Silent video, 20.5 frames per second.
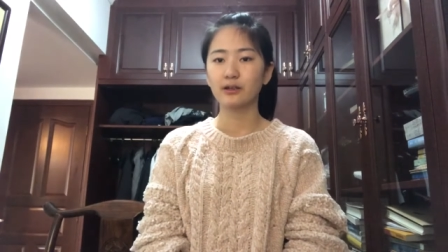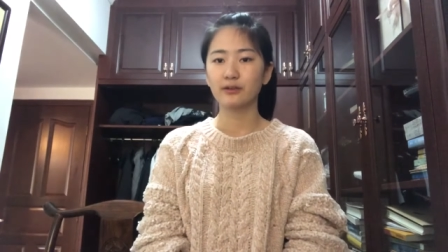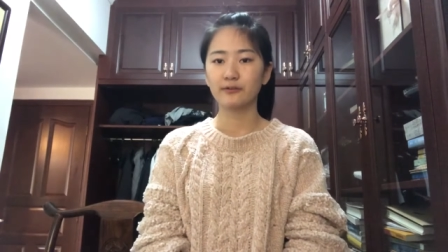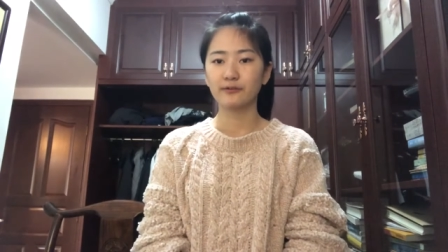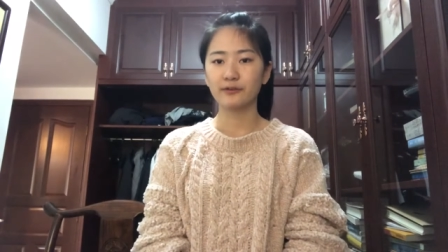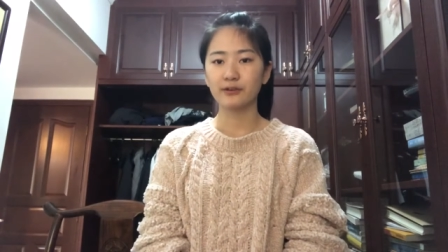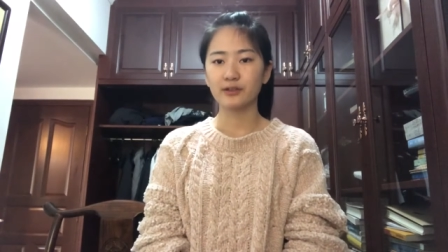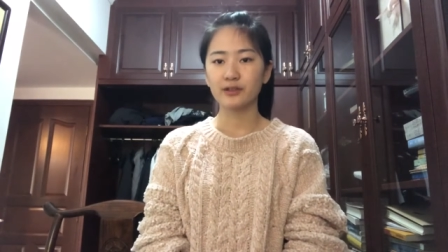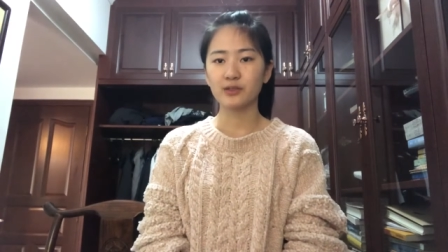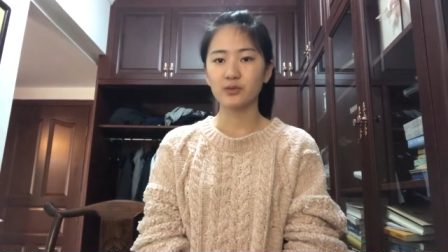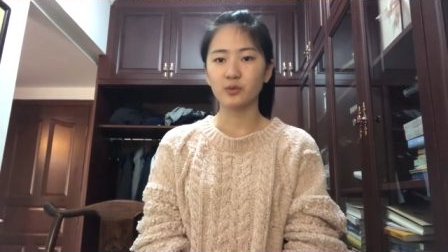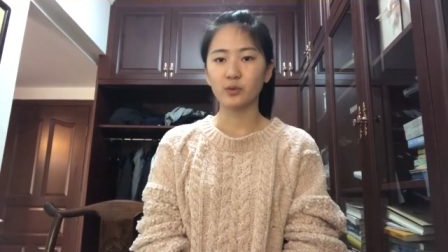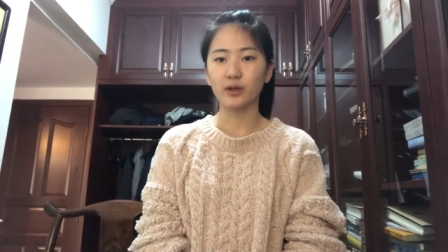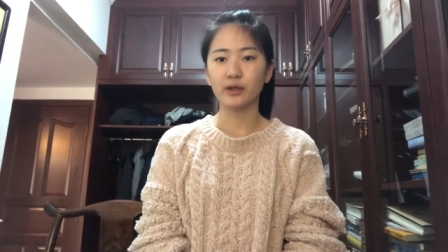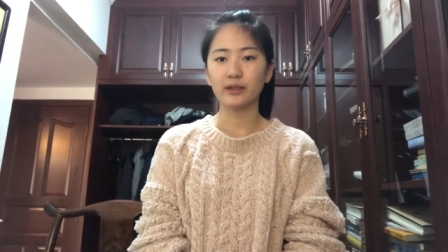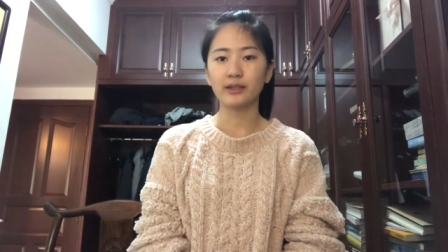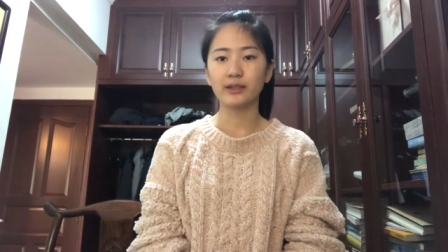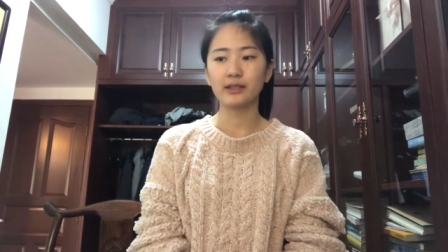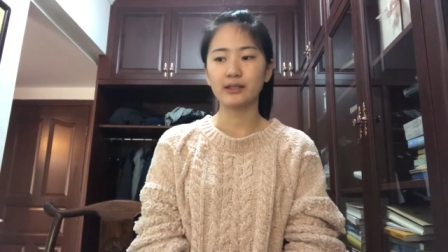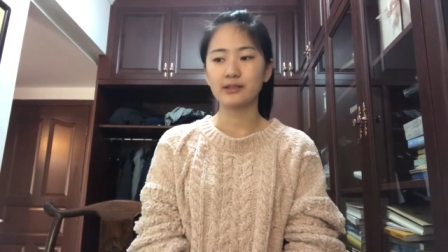First
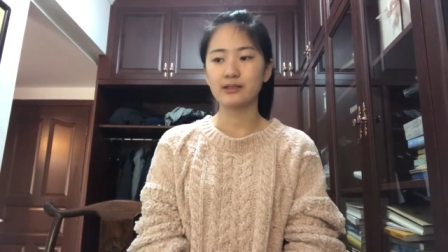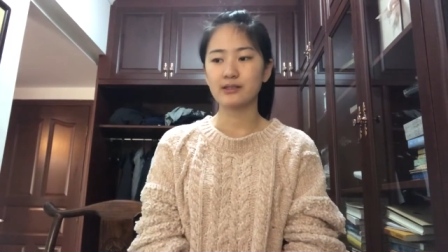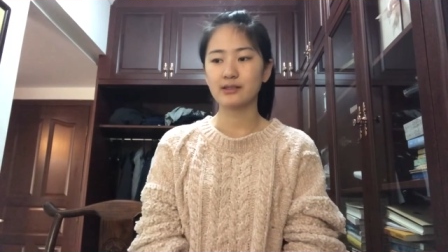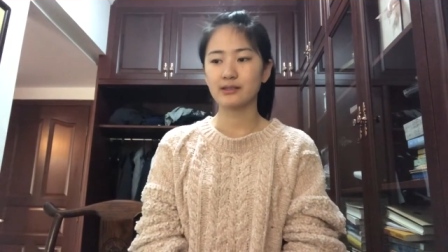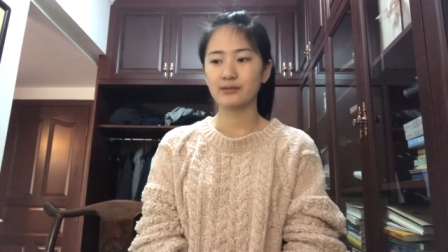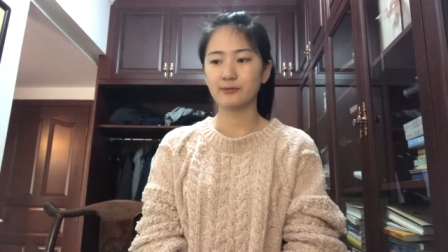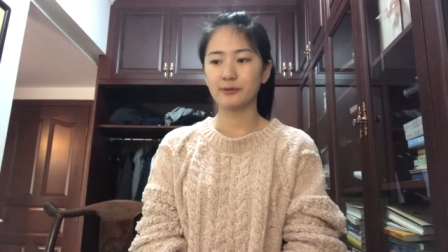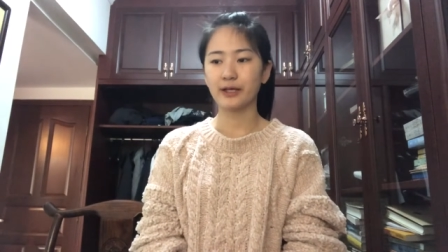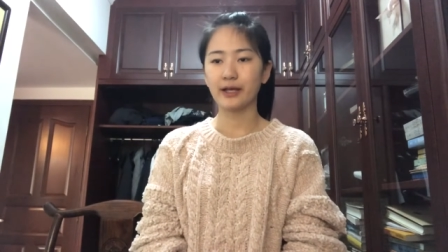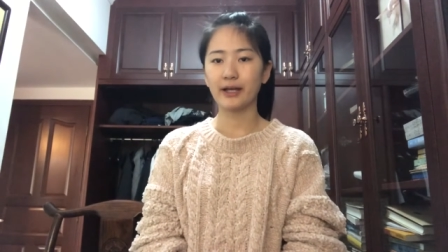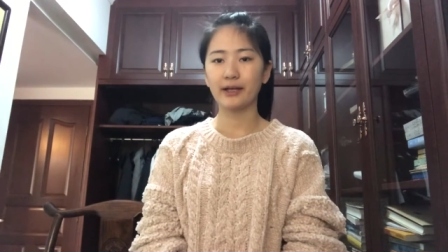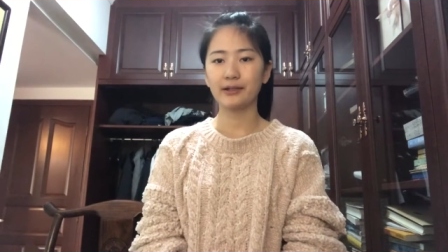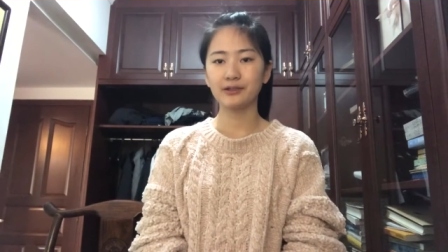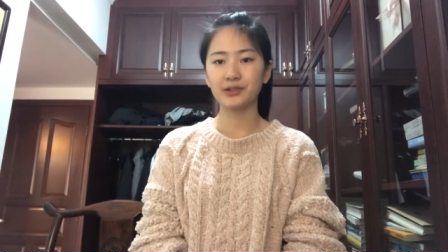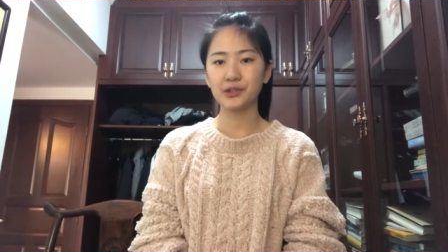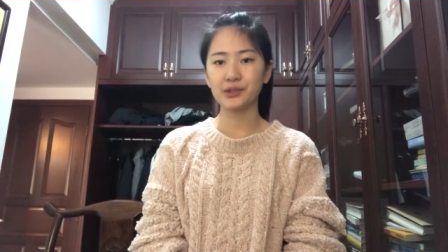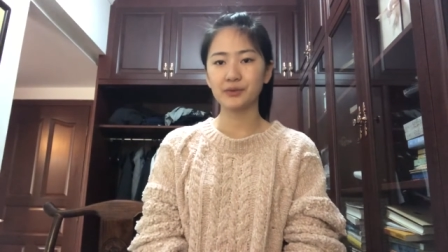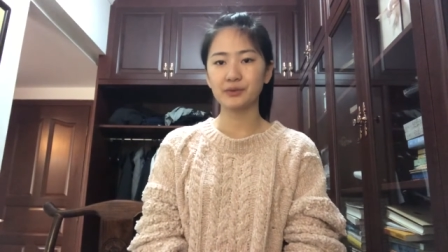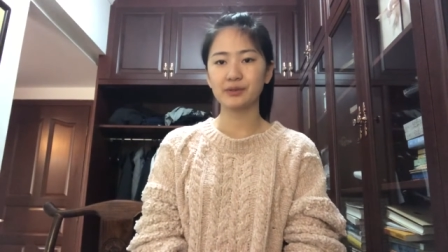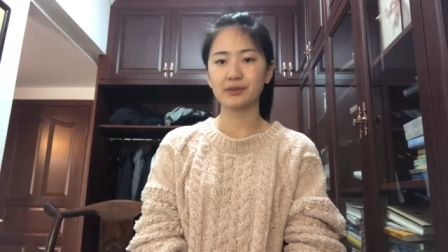one is we
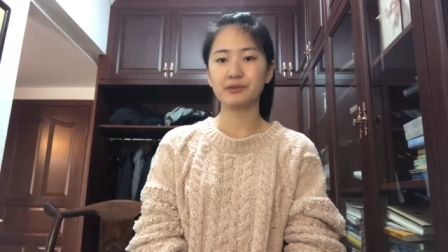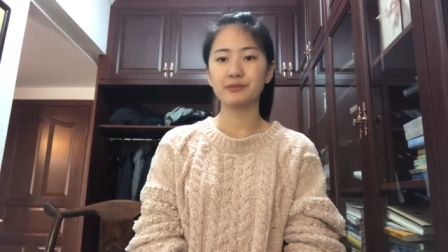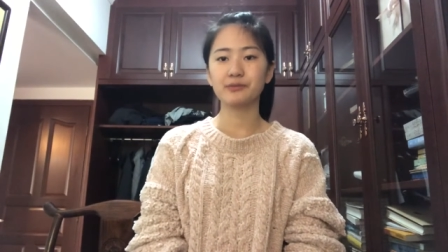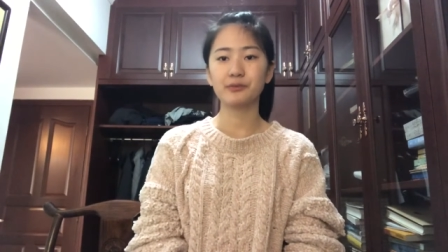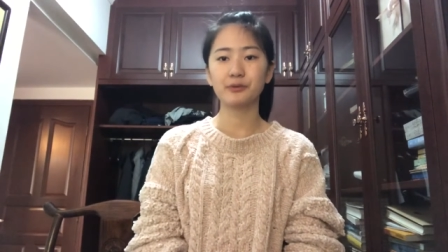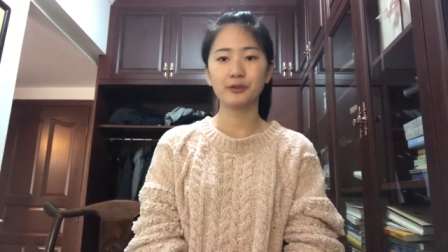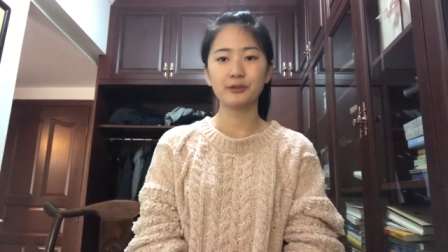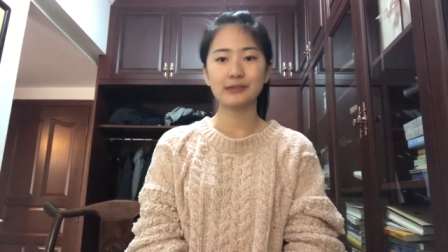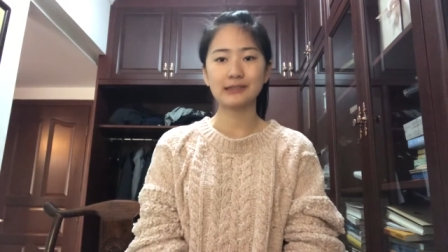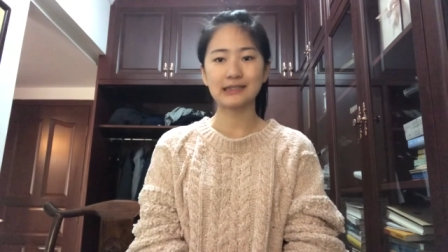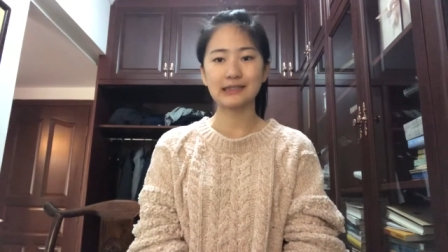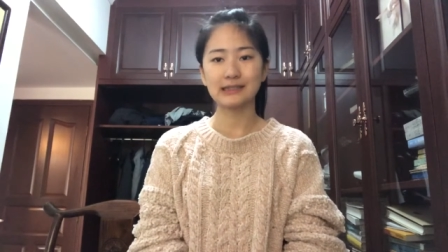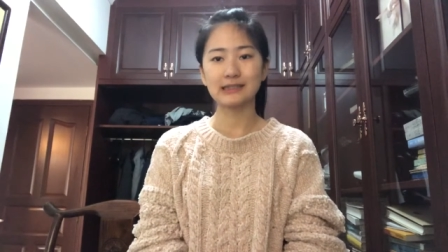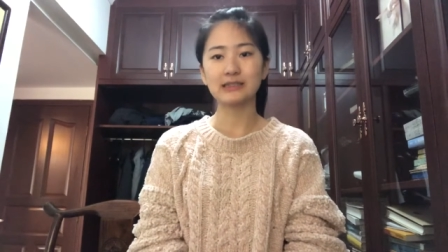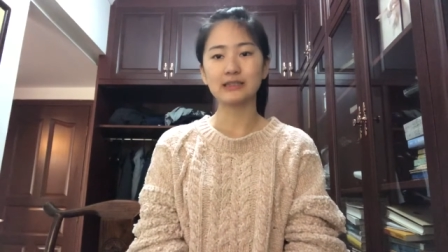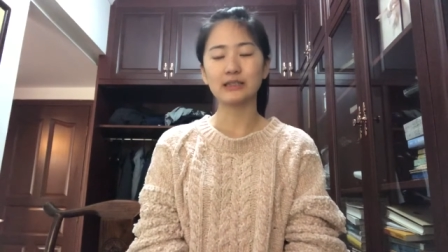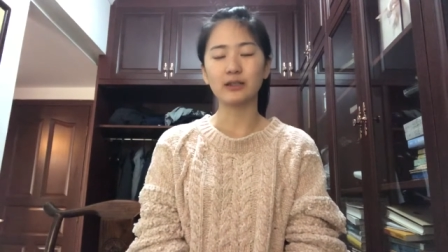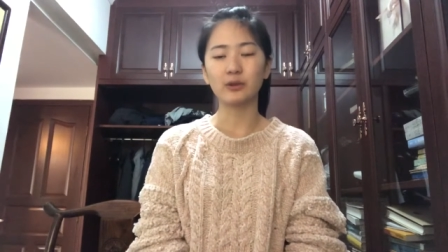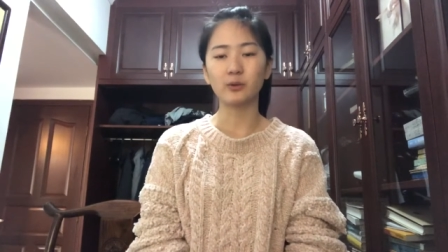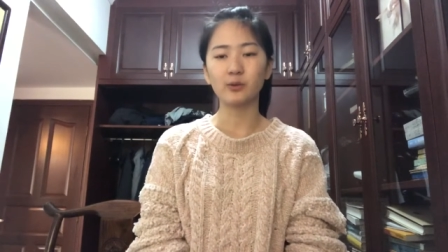handle the raw
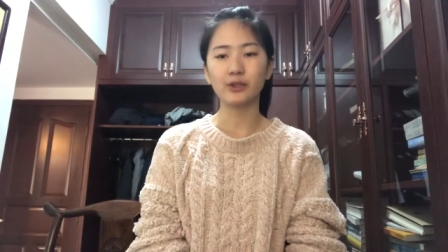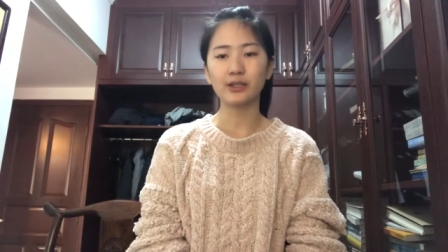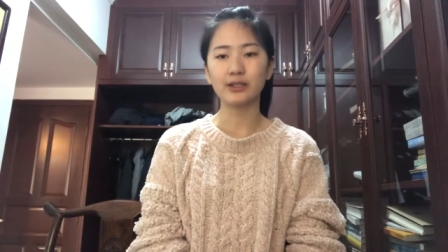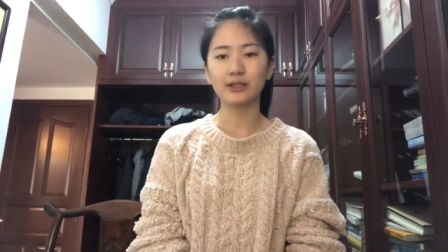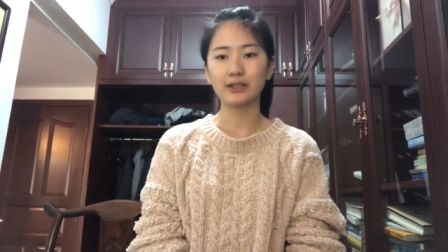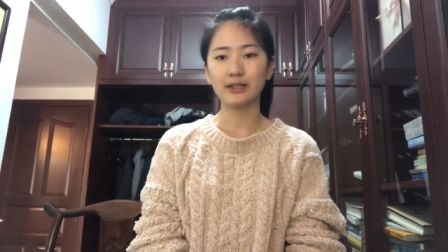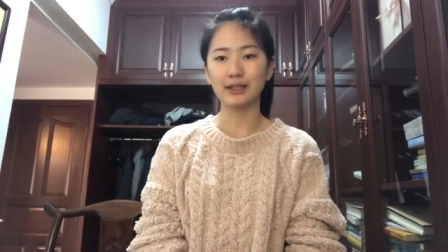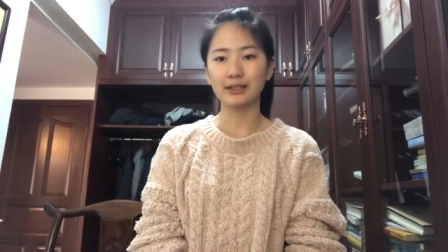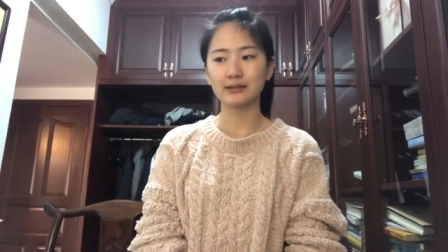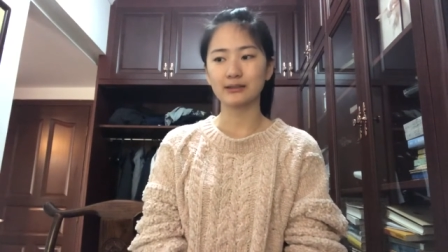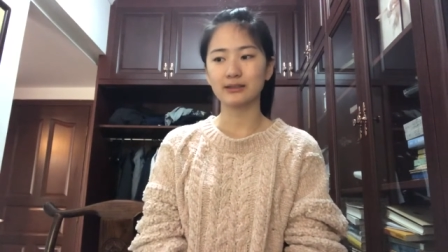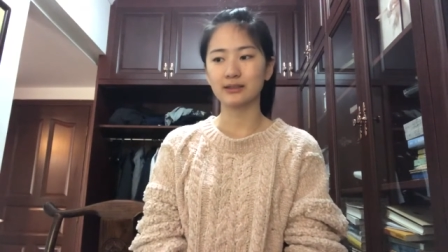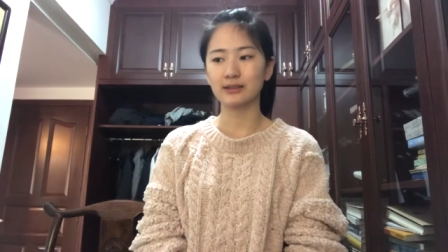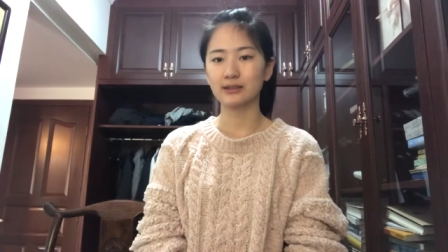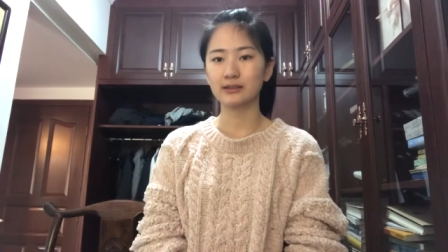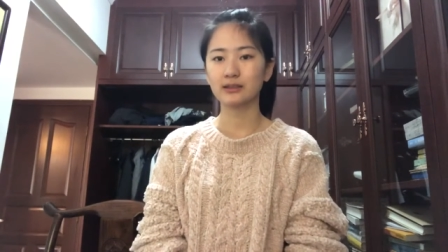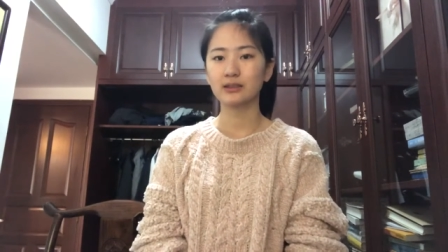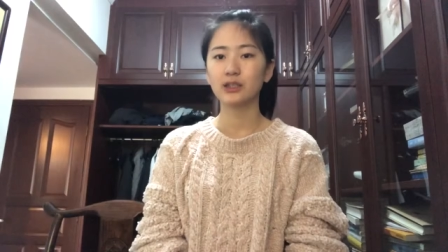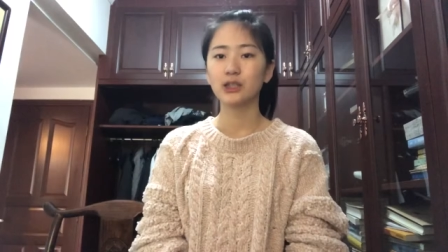data we collected